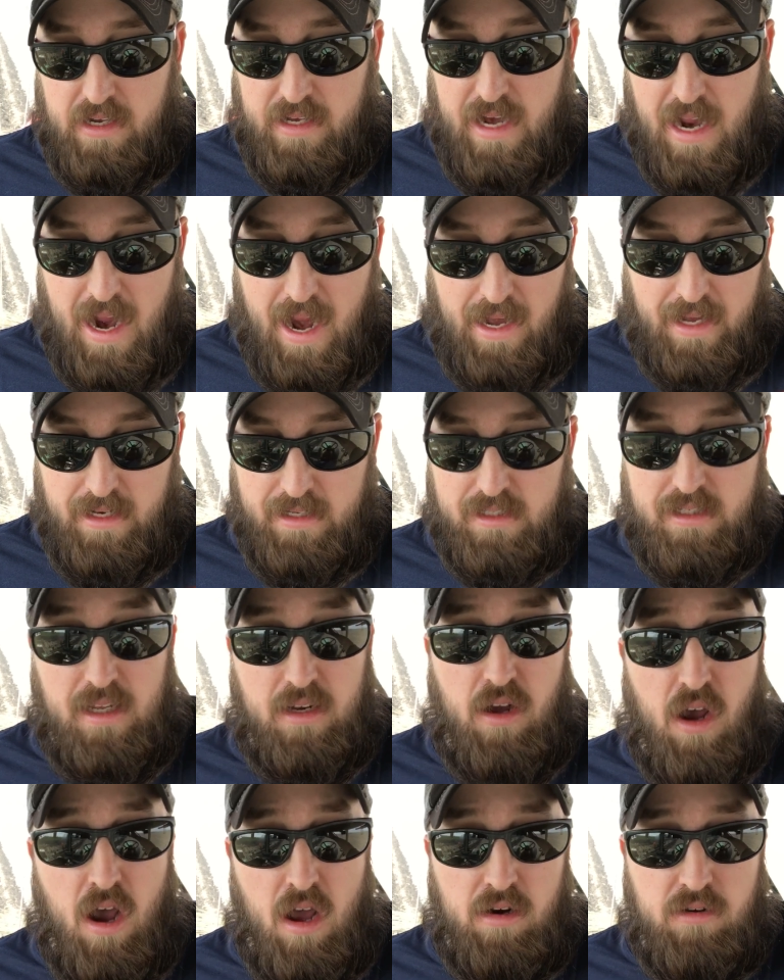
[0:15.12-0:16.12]
guidance
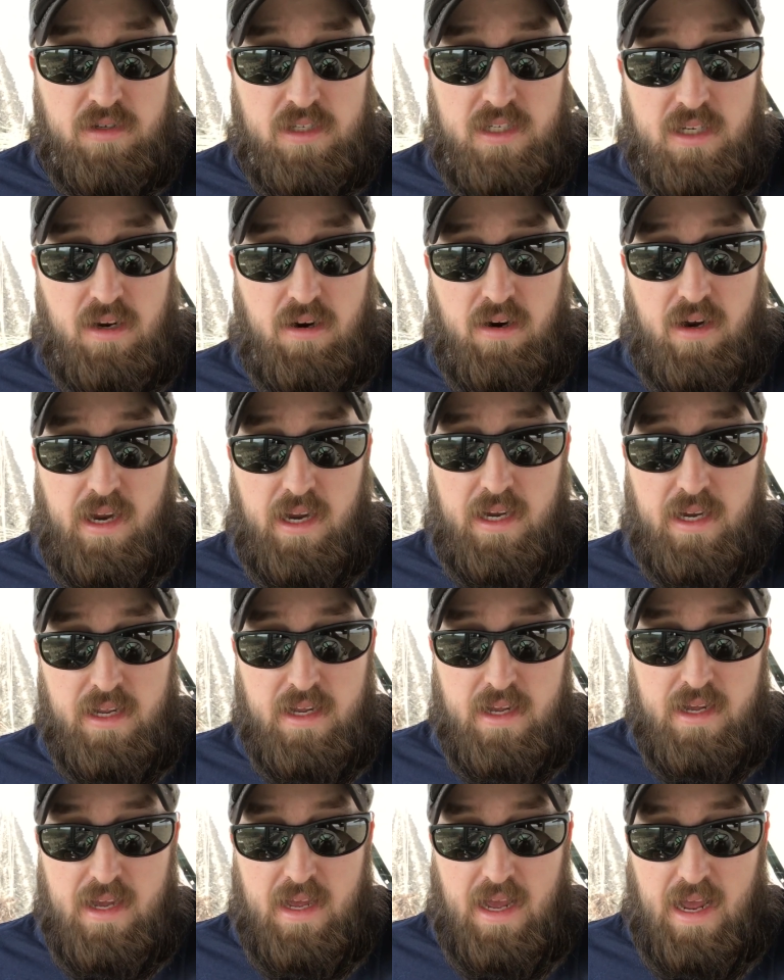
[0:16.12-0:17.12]
and auto steering,
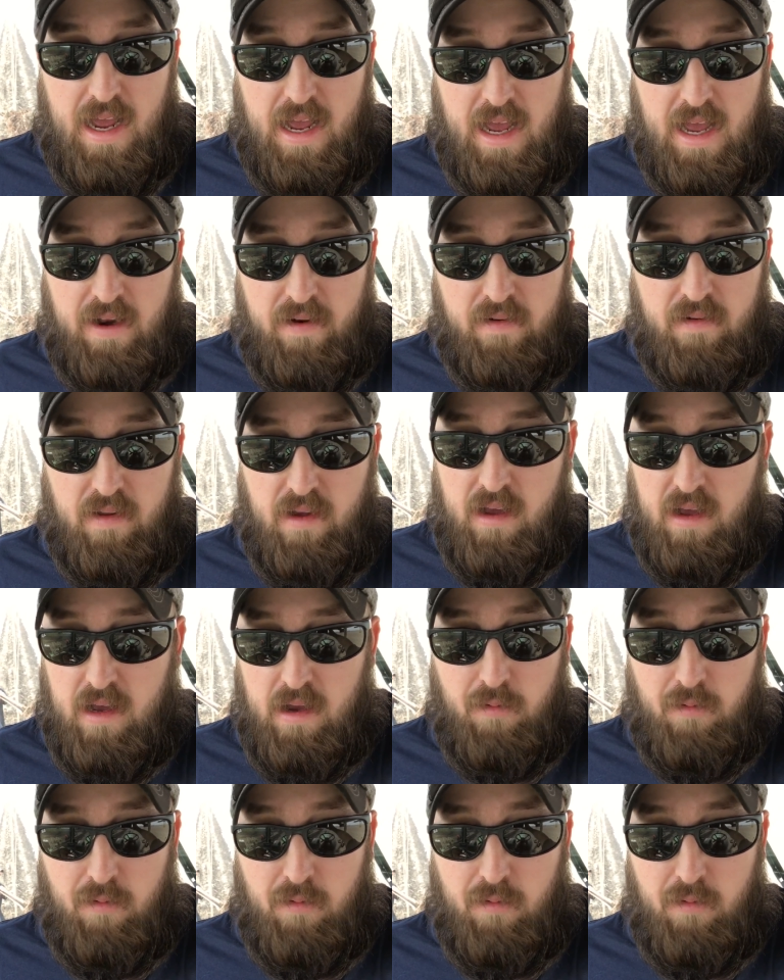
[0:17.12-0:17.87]
and